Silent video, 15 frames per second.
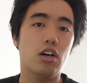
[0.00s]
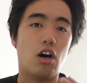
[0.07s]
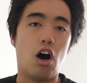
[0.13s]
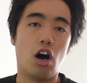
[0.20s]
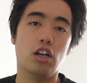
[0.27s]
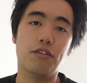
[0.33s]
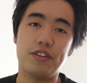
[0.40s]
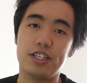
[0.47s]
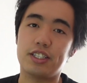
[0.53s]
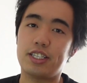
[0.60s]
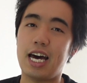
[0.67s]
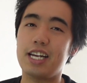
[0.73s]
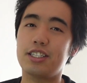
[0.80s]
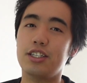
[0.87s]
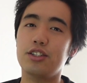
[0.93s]
All of these
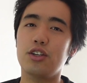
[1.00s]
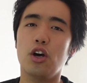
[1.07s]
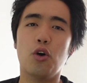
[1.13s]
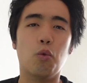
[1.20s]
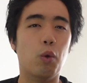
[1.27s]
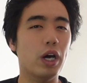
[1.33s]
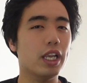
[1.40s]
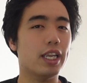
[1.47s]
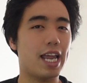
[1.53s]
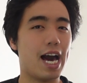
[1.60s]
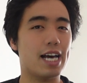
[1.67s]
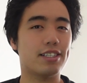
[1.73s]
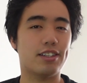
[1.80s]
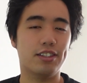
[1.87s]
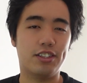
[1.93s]
statuses will
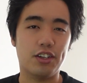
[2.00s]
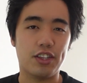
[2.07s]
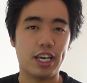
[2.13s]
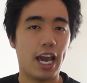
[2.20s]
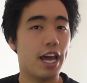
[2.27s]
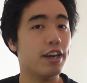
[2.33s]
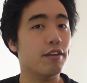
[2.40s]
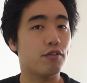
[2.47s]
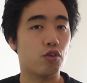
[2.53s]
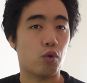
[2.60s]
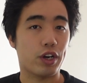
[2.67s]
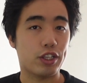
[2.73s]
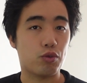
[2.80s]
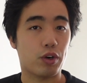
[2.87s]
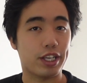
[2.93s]
last until the end of
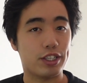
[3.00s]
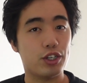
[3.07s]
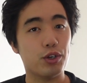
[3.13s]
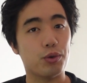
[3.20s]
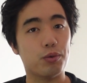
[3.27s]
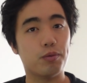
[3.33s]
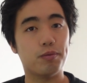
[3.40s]
2022.